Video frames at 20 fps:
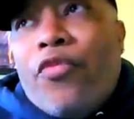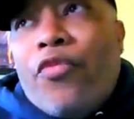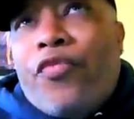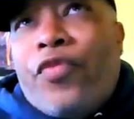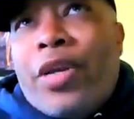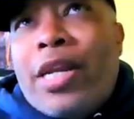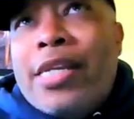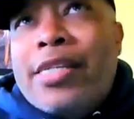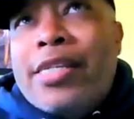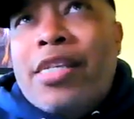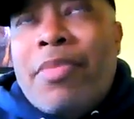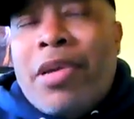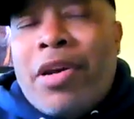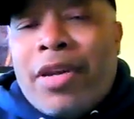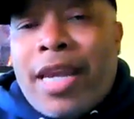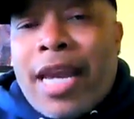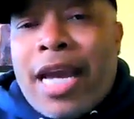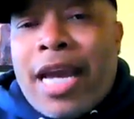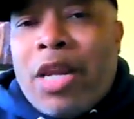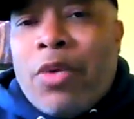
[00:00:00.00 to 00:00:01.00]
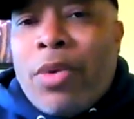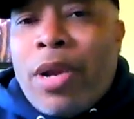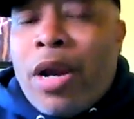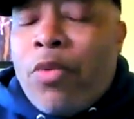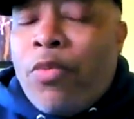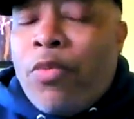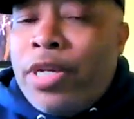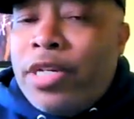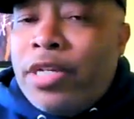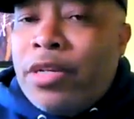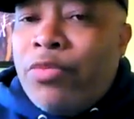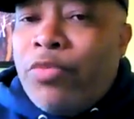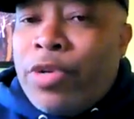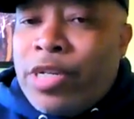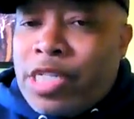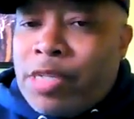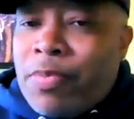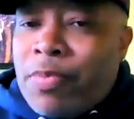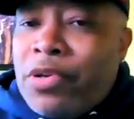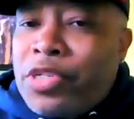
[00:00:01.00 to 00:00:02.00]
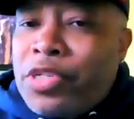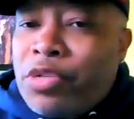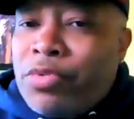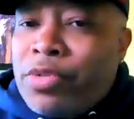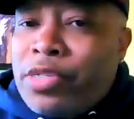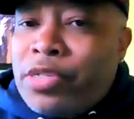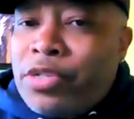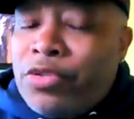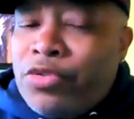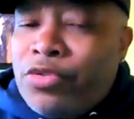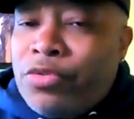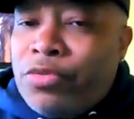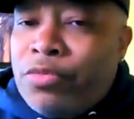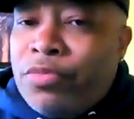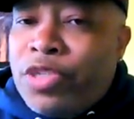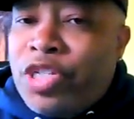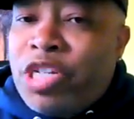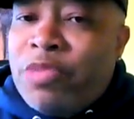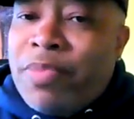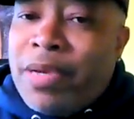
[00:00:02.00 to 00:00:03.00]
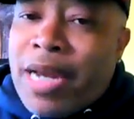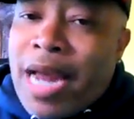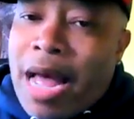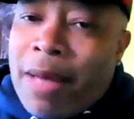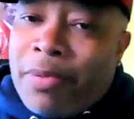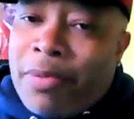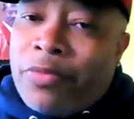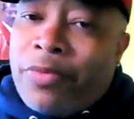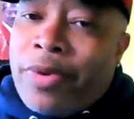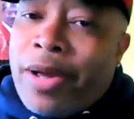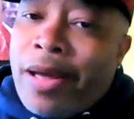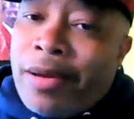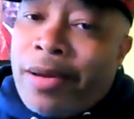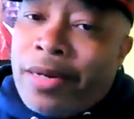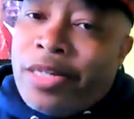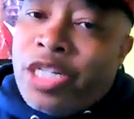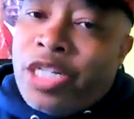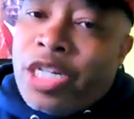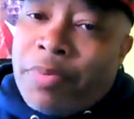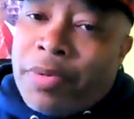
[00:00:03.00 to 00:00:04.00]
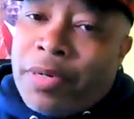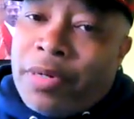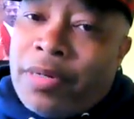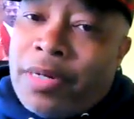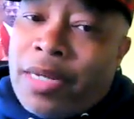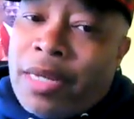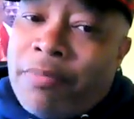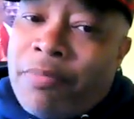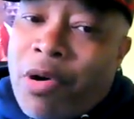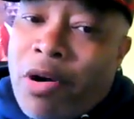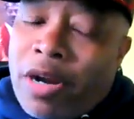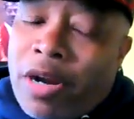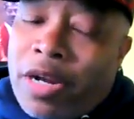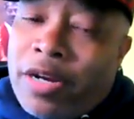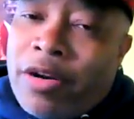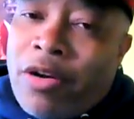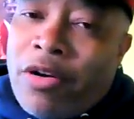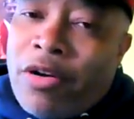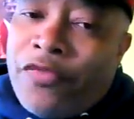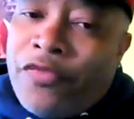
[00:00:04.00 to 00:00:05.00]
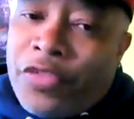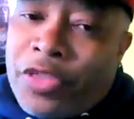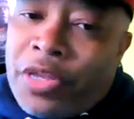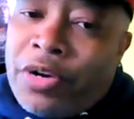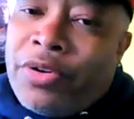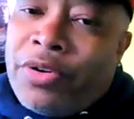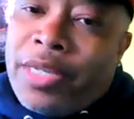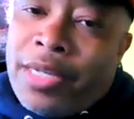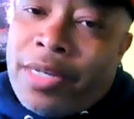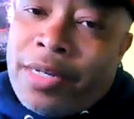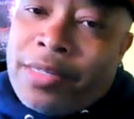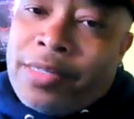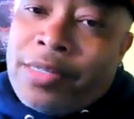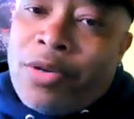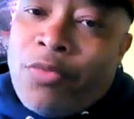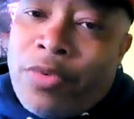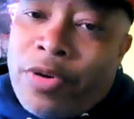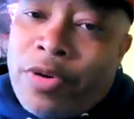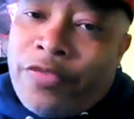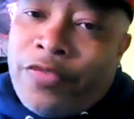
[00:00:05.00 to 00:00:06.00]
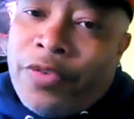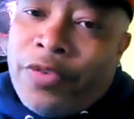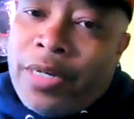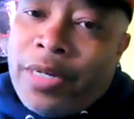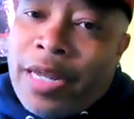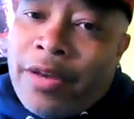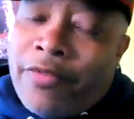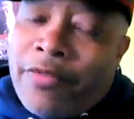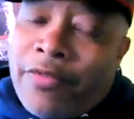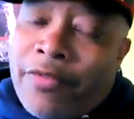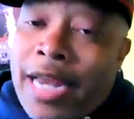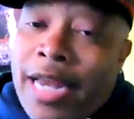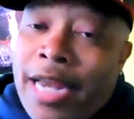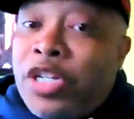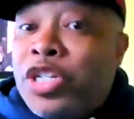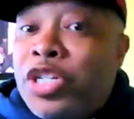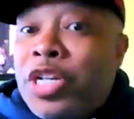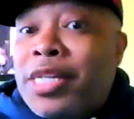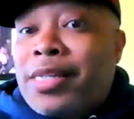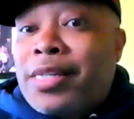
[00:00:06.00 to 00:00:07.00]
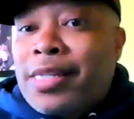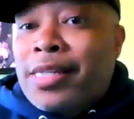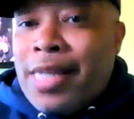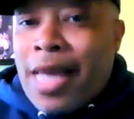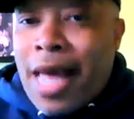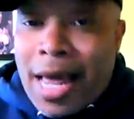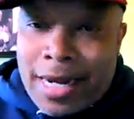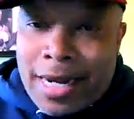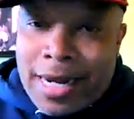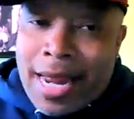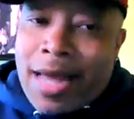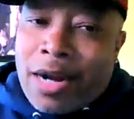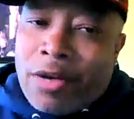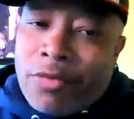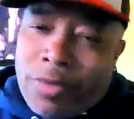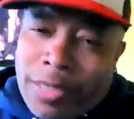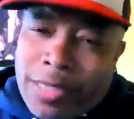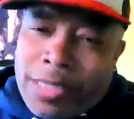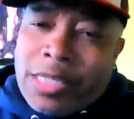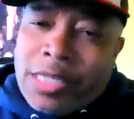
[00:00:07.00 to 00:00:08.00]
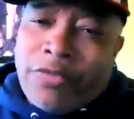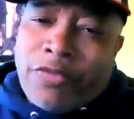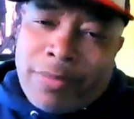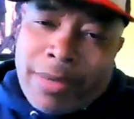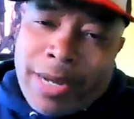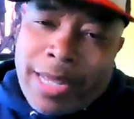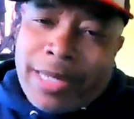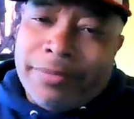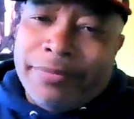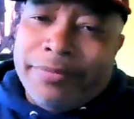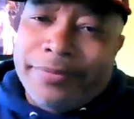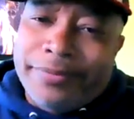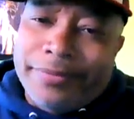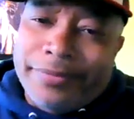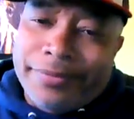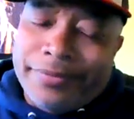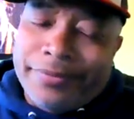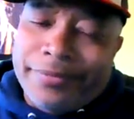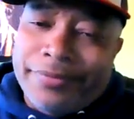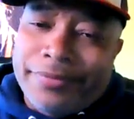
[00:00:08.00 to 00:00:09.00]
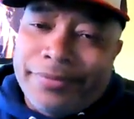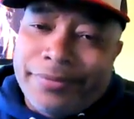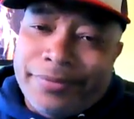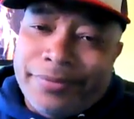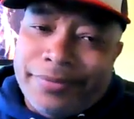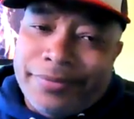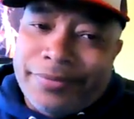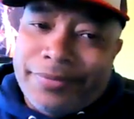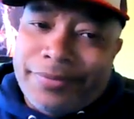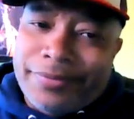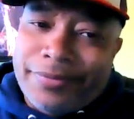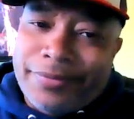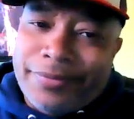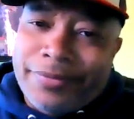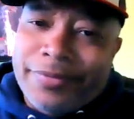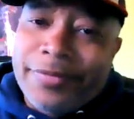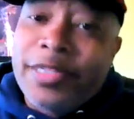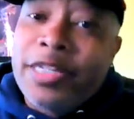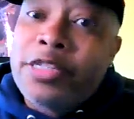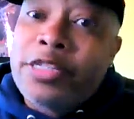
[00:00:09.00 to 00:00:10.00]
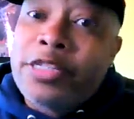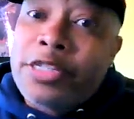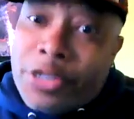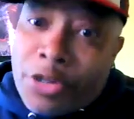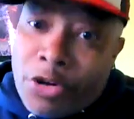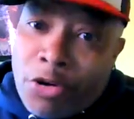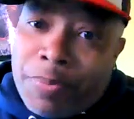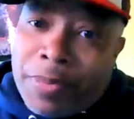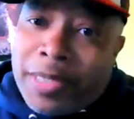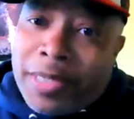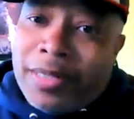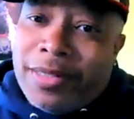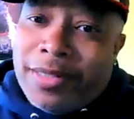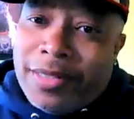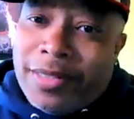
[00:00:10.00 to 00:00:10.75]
Vanessa Bell Calloway, we're supposed to assume she's been hopping around and jumping and barking on for 30 years on one foot, and Eddie just decided now to release her from that. Stupid.